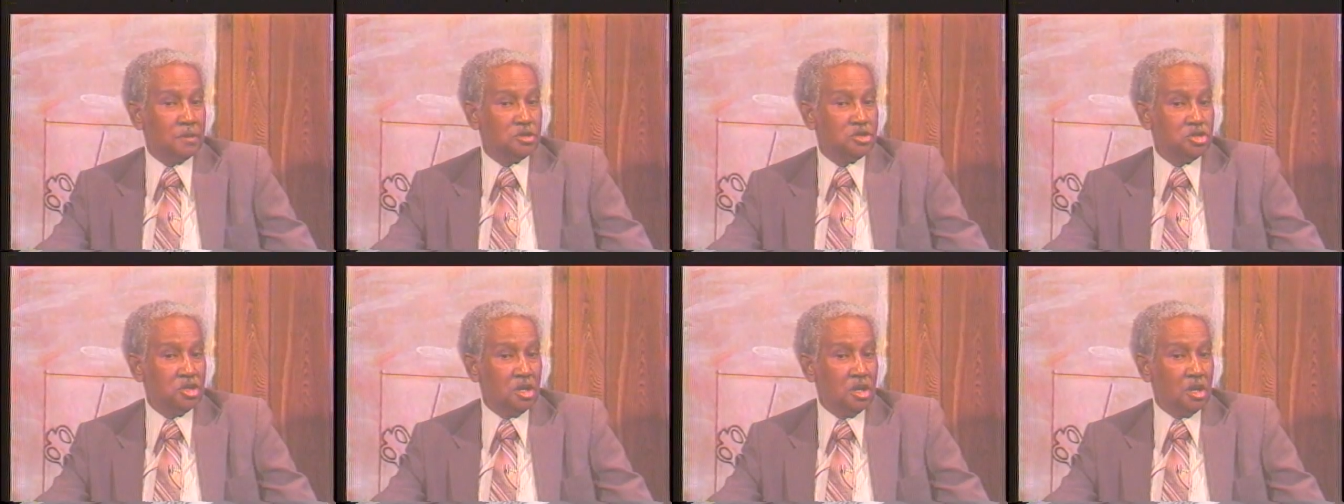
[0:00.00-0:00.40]
the
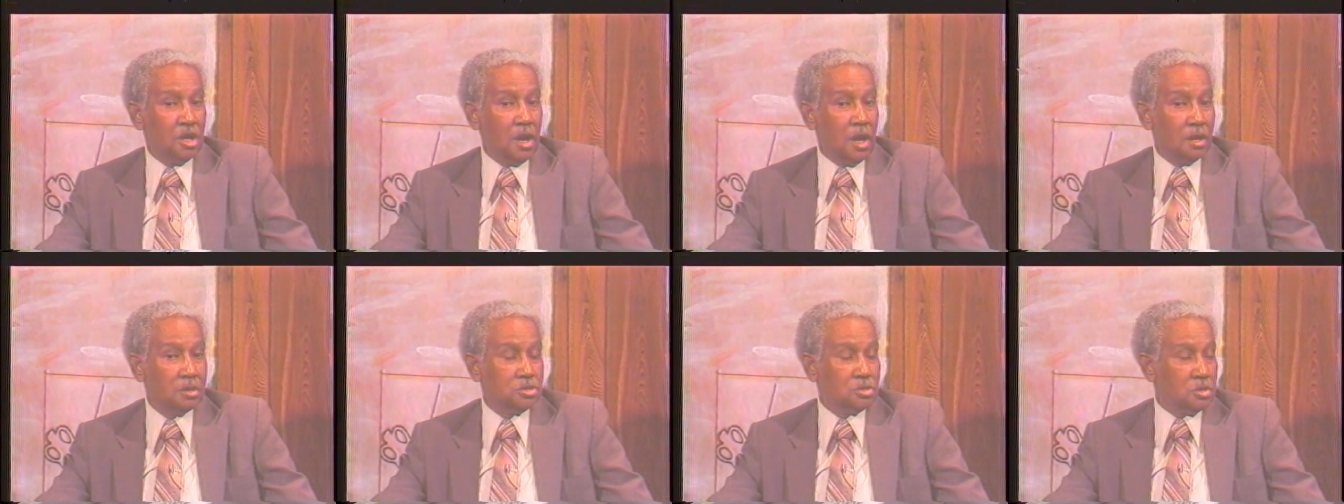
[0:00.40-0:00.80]
city
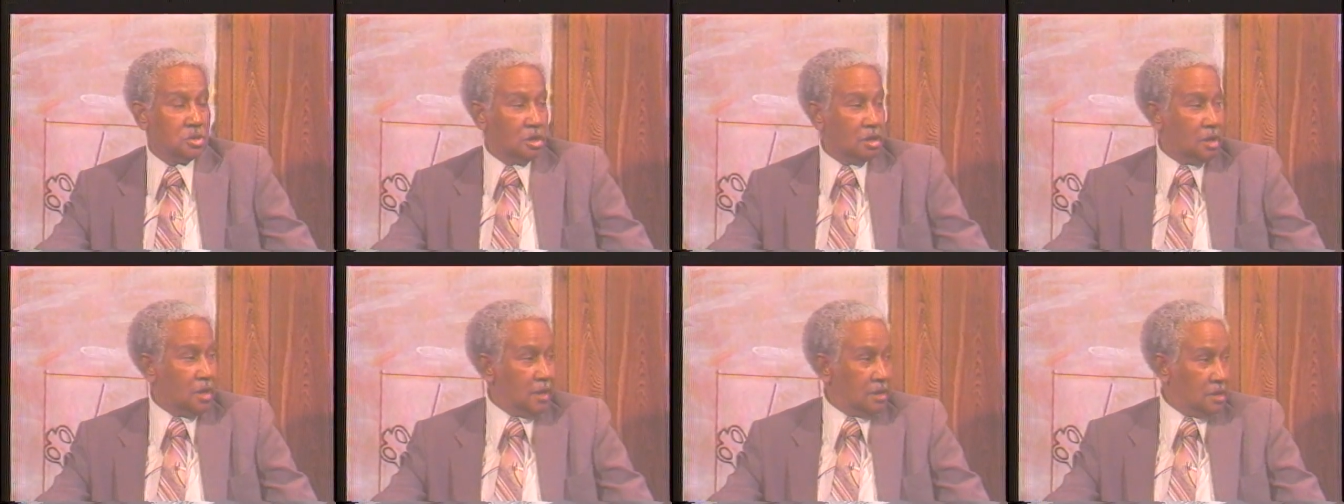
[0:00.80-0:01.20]
council
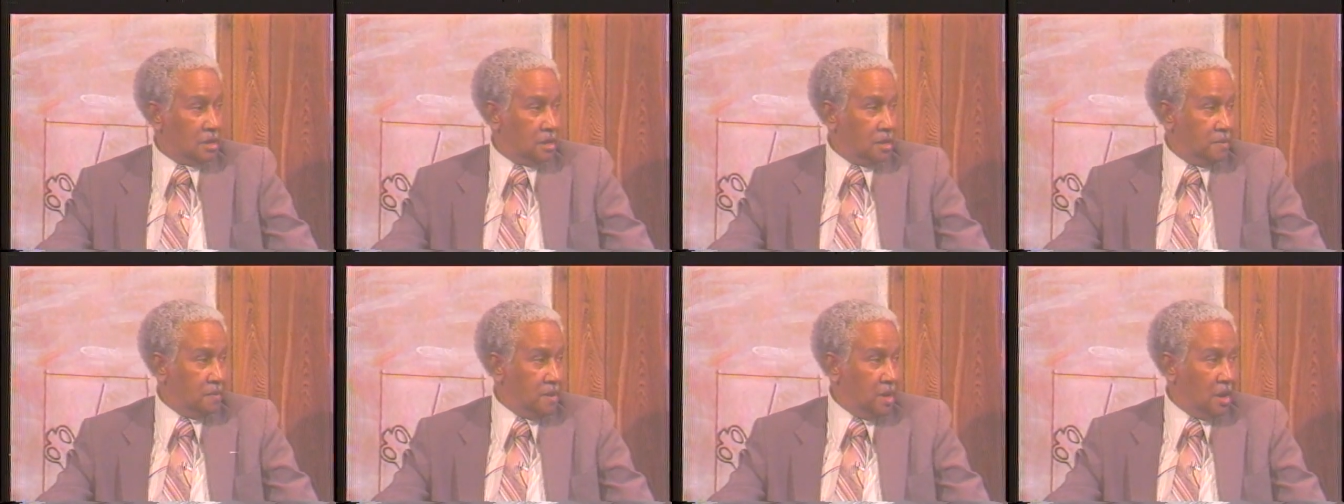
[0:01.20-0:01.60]
elected
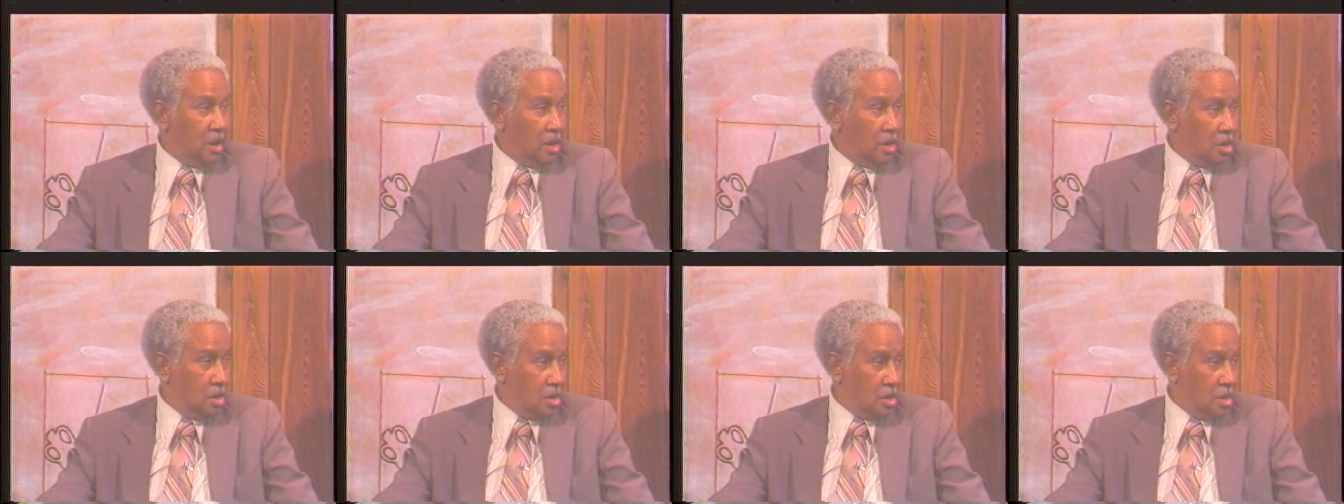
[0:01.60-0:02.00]
a
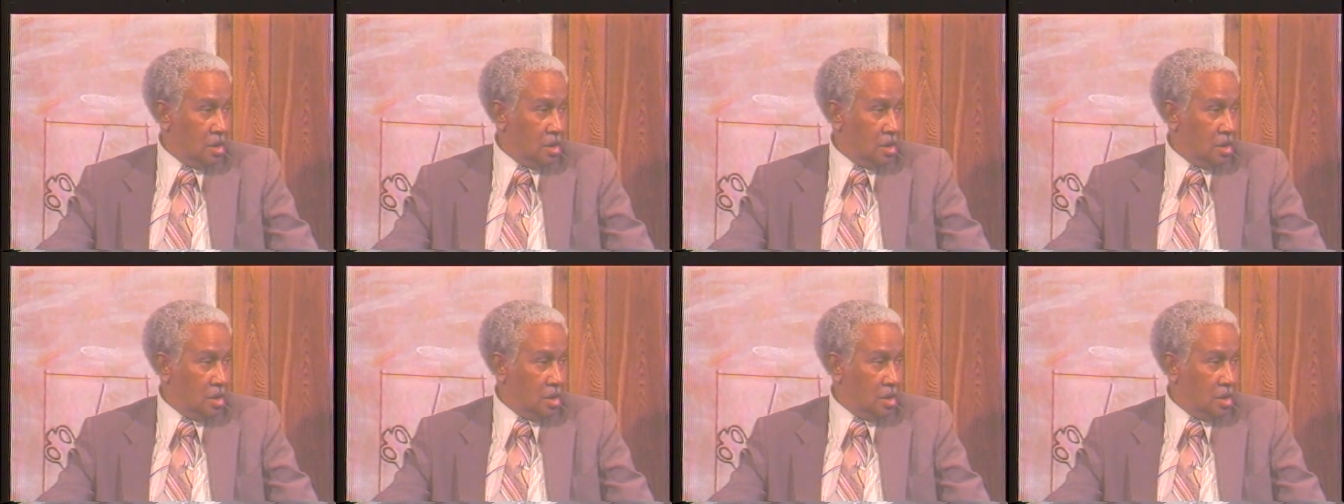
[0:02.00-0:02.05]
mayor